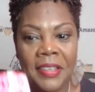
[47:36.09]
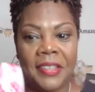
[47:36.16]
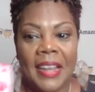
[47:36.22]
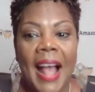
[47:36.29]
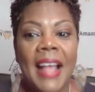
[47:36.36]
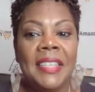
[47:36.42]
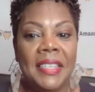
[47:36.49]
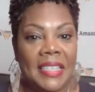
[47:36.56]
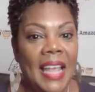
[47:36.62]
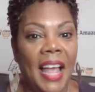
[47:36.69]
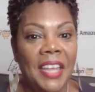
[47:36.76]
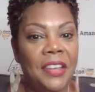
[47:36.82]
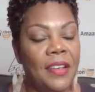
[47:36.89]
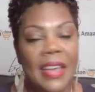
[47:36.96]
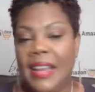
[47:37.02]
So that's to
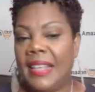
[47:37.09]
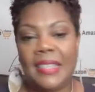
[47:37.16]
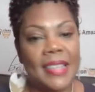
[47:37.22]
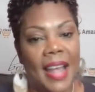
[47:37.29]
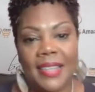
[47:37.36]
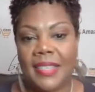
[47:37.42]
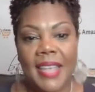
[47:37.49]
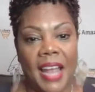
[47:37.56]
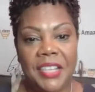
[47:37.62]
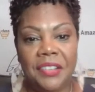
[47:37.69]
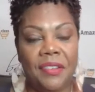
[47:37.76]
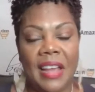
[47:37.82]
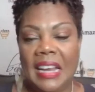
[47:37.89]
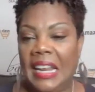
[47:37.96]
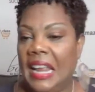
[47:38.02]
tell you, it is not
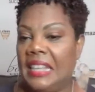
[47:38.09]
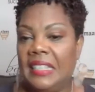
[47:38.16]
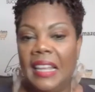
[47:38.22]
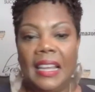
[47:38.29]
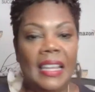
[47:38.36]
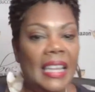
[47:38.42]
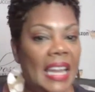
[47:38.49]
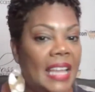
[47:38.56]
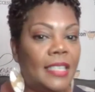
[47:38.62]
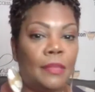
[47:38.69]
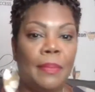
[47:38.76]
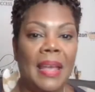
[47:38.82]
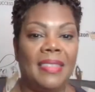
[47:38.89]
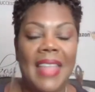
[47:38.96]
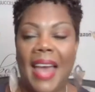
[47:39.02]
saturated in the
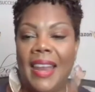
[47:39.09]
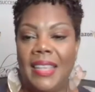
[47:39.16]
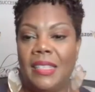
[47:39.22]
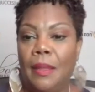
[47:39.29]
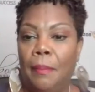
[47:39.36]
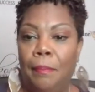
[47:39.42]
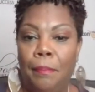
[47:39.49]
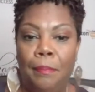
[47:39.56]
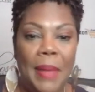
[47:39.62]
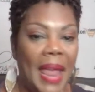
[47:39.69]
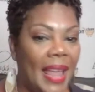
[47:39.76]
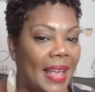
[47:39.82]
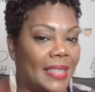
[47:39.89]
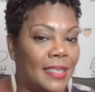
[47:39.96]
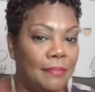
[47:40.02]
least bit. That is the
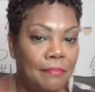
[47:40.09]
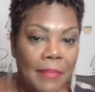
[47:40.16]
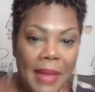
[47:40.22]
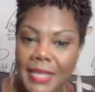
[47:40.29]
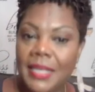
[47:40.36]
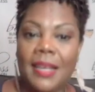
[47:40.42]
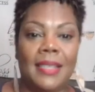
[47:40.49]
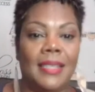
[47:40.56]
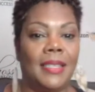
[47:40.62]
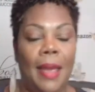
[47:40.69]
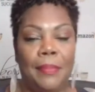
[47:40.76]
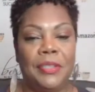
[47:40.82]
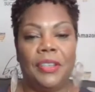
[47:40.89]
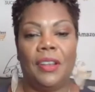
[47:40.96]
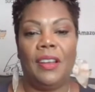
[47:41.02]
biggest
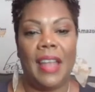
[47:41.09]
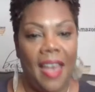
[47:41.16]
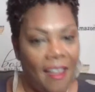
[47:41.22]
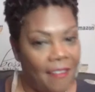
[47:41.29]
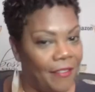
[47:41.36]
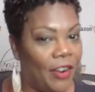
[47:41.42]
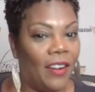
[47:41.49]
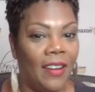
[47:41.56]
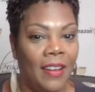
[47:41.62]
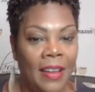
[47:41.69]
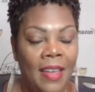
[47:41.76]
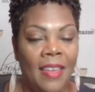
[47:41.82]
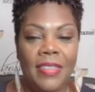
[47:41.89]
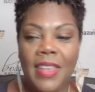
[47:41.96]
misconception ever.